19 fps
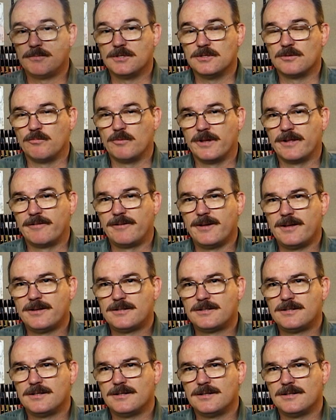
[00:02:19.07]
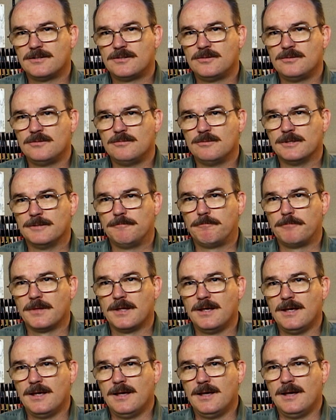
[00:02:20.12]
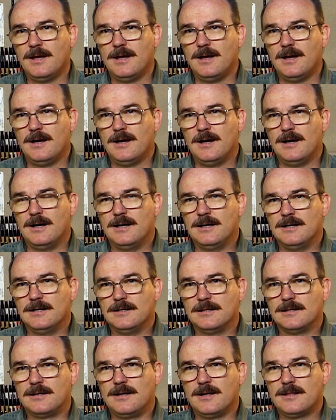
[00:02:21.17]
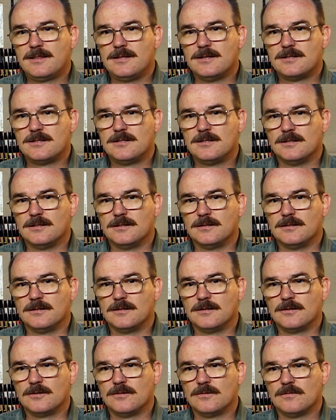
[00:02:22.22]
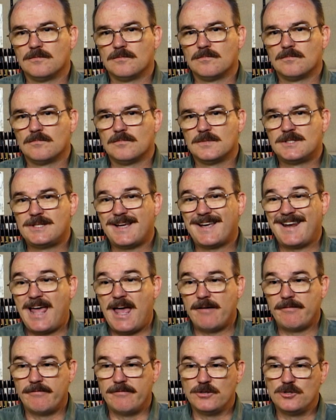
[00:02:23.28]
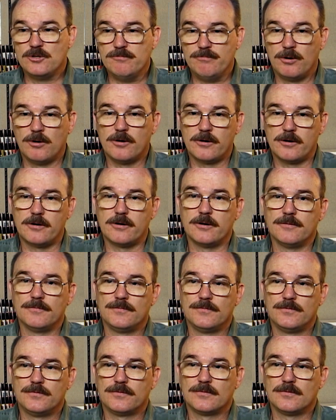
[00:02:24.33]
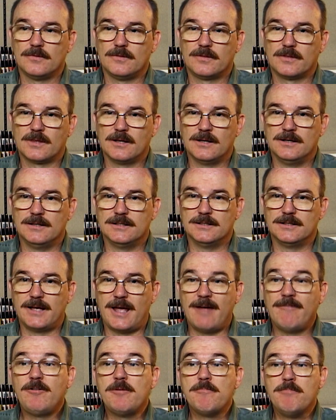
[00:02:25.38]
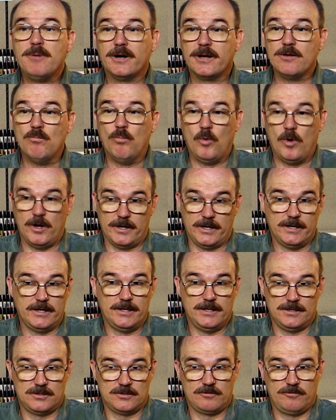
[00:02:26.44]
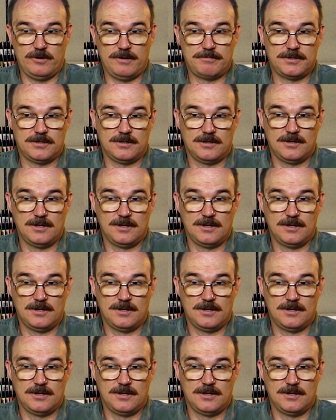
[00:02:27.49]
And so when I got to got this second half of a two-parter, everybody wanted this script